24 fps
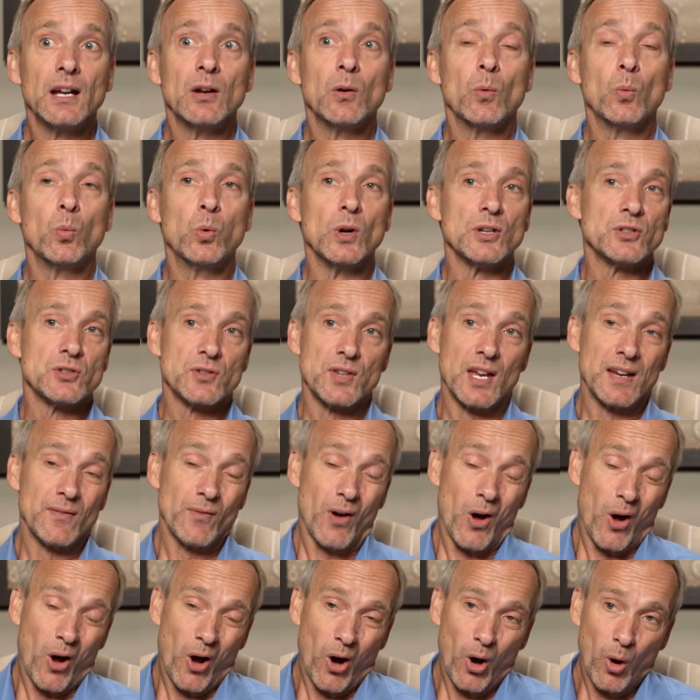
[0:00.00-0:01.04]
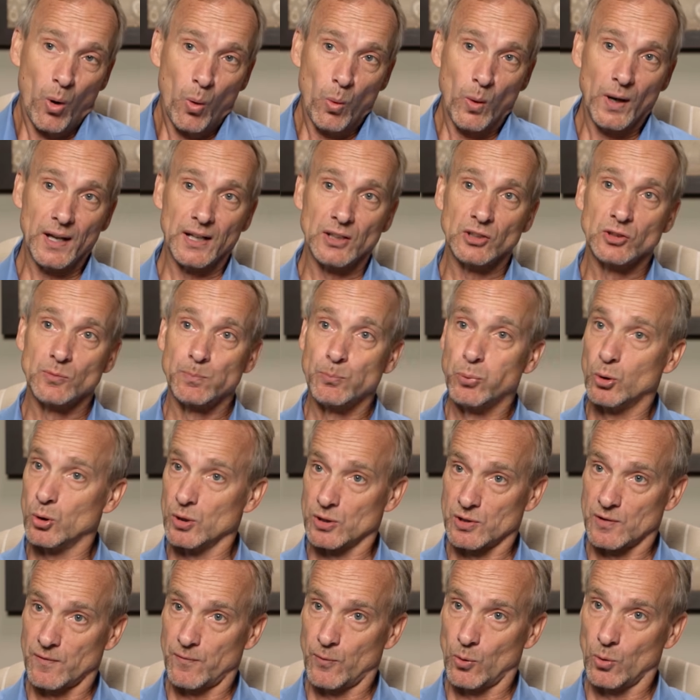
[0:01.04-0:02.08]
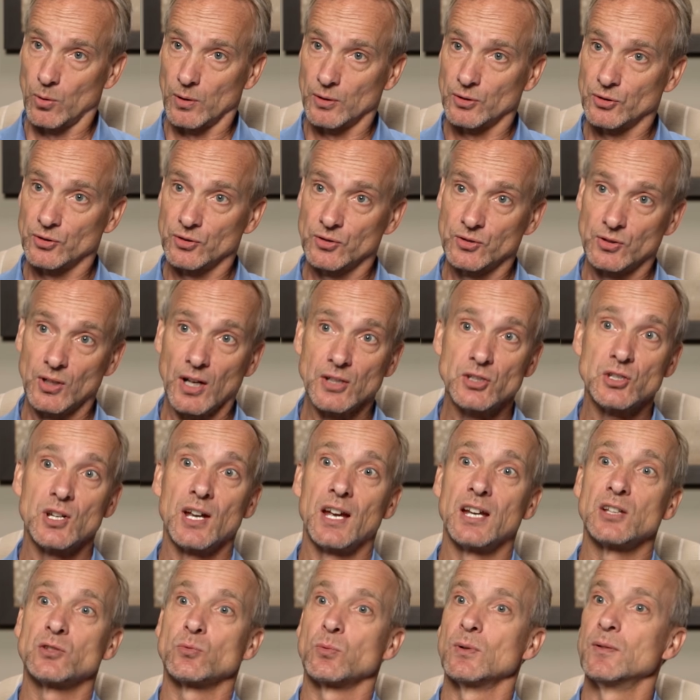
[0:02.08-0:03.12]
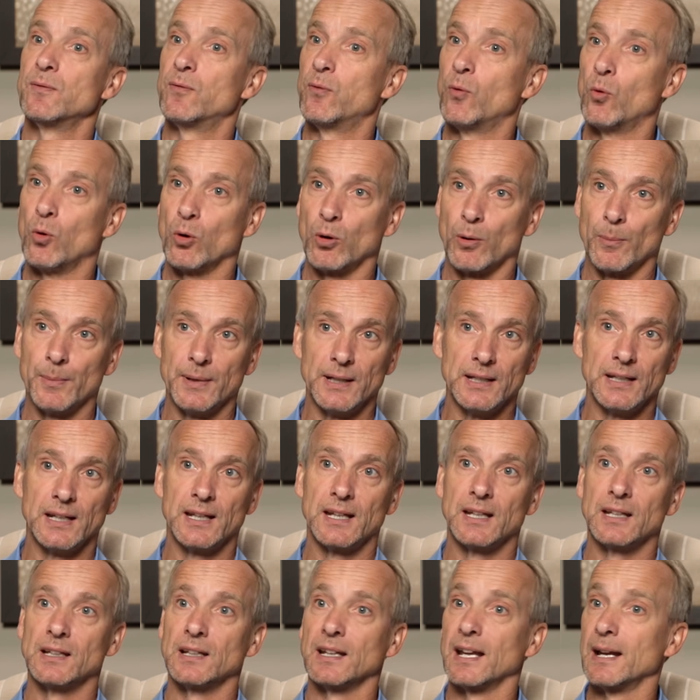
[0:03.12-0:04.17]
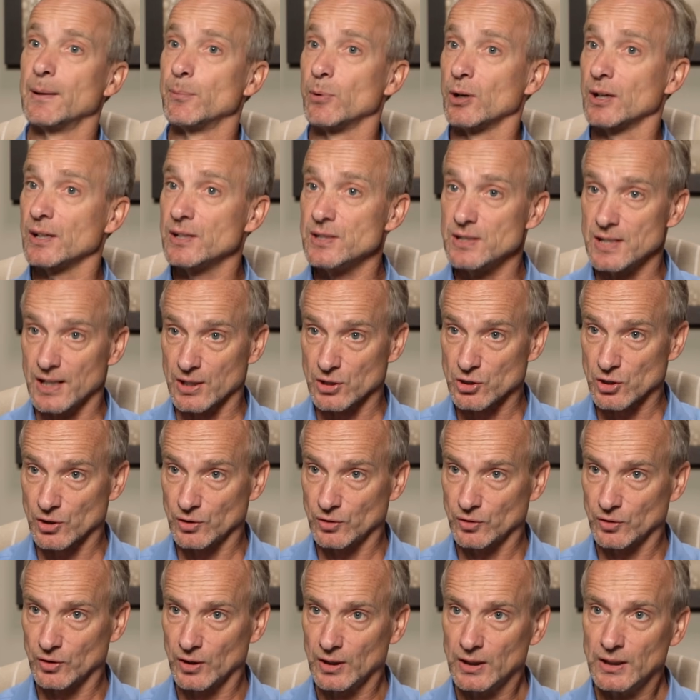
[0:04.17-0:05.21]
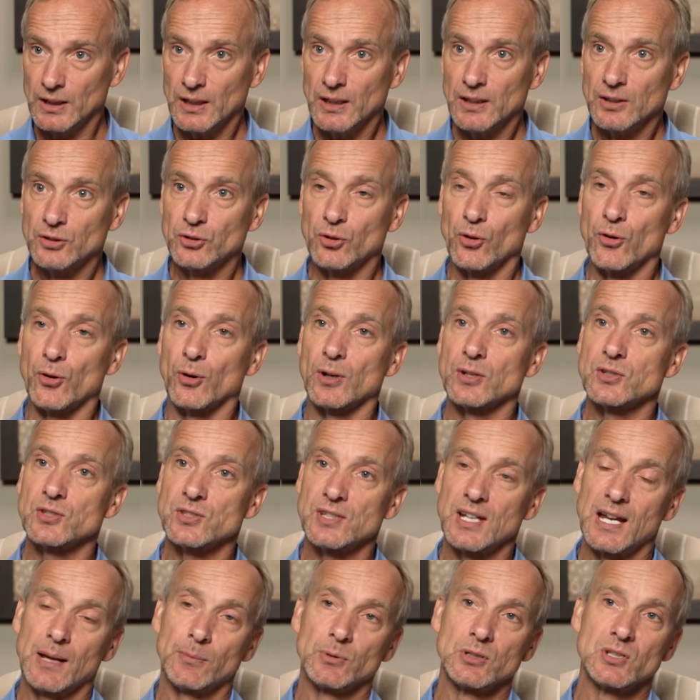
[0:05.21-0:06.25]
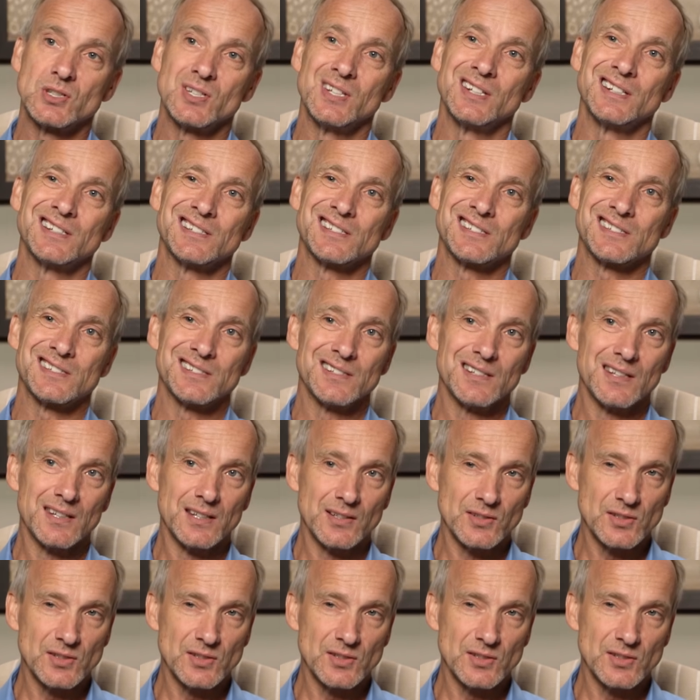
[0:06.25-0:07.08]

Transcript: which they've always pushed for, such as reform in labor conditions. So they're establishing the